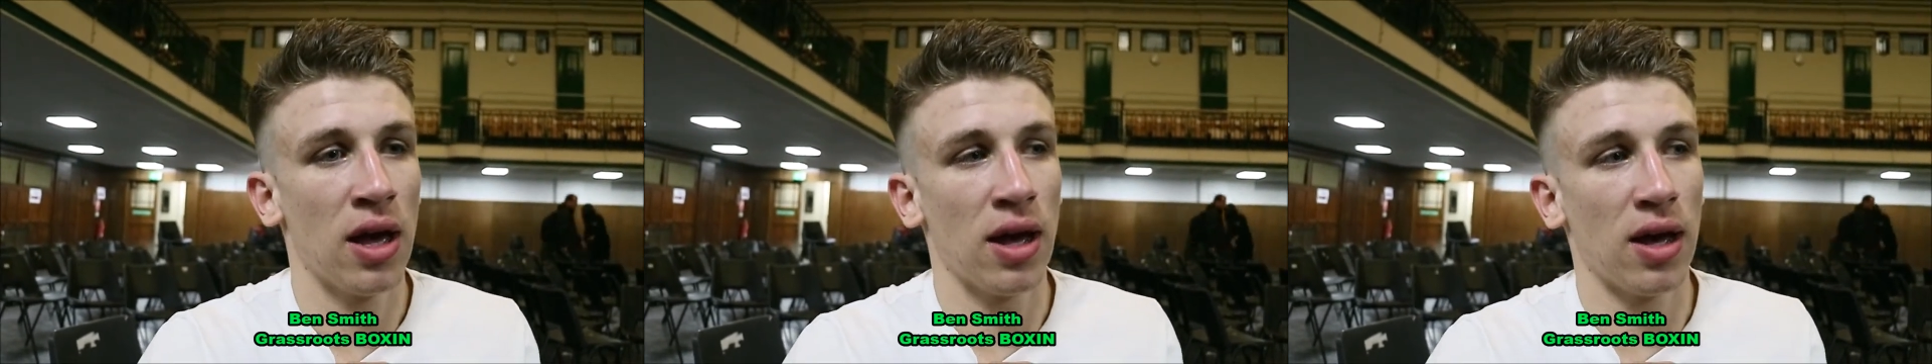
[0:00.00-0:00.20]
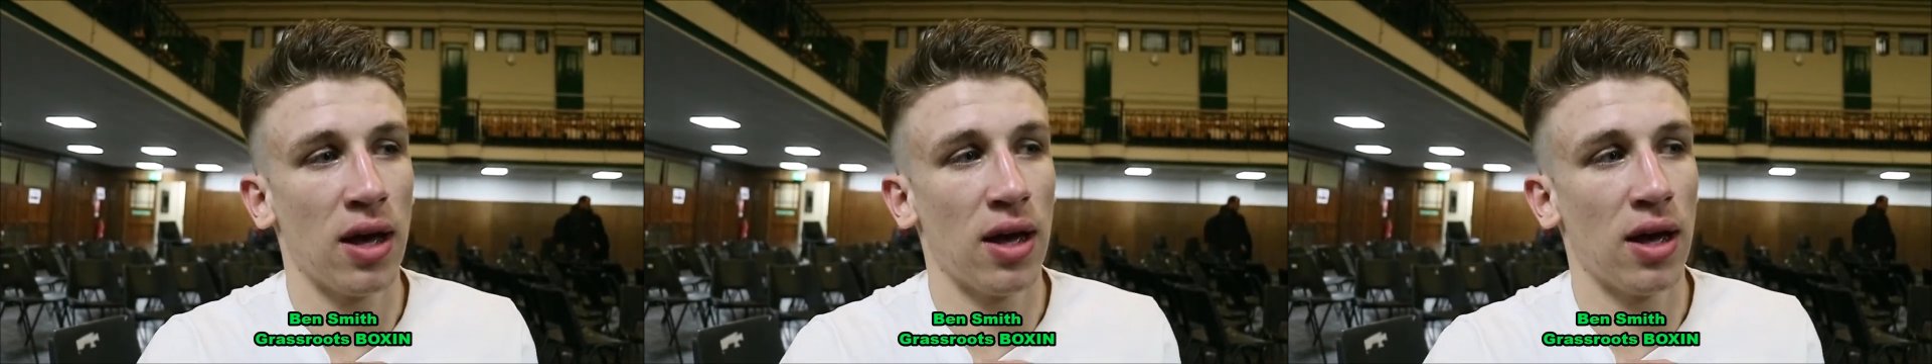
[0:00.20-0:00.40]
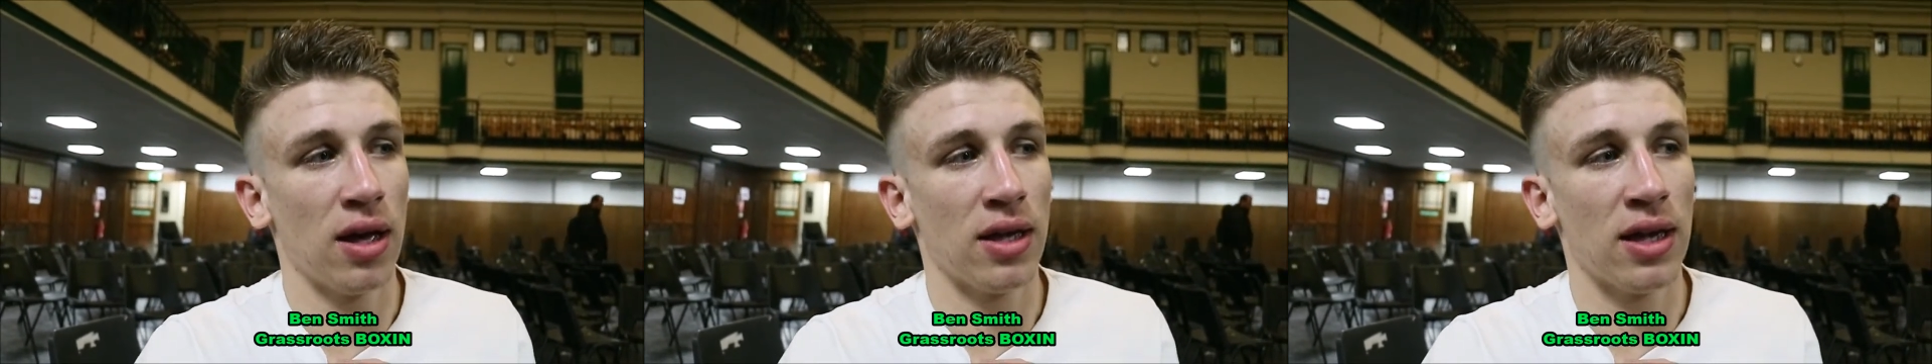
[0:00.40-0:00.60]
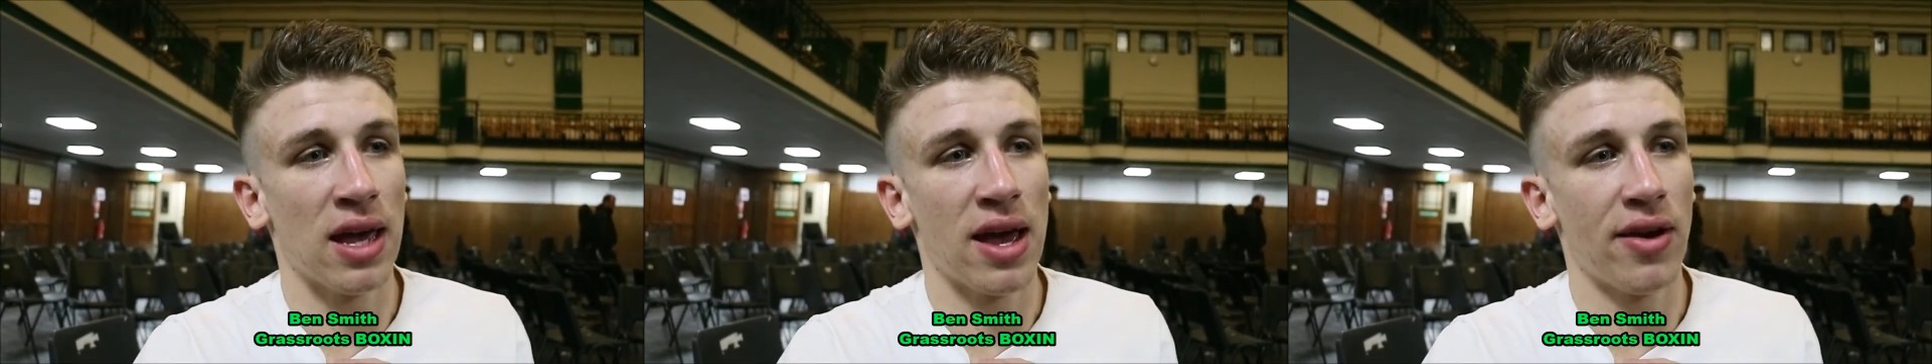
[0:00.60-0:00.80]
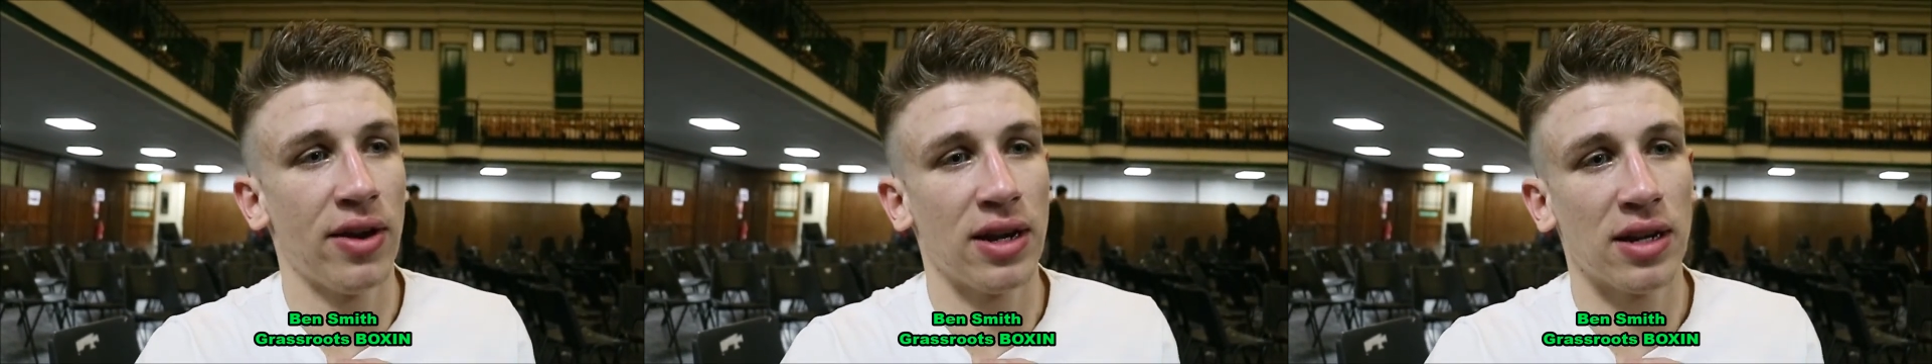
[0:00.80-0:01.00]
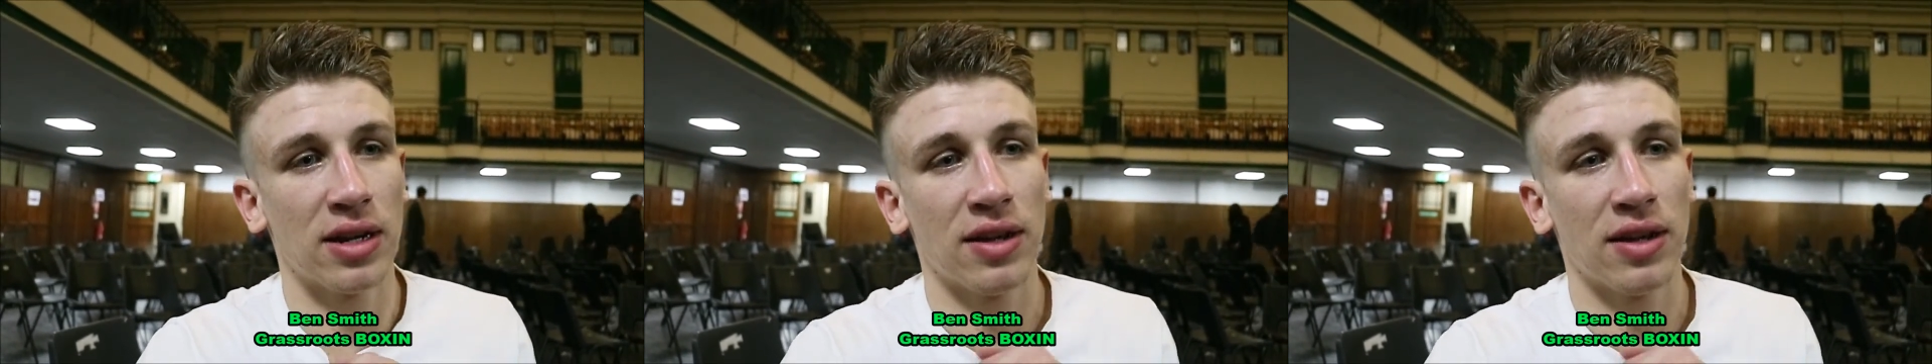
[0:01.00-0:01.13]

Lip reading: And then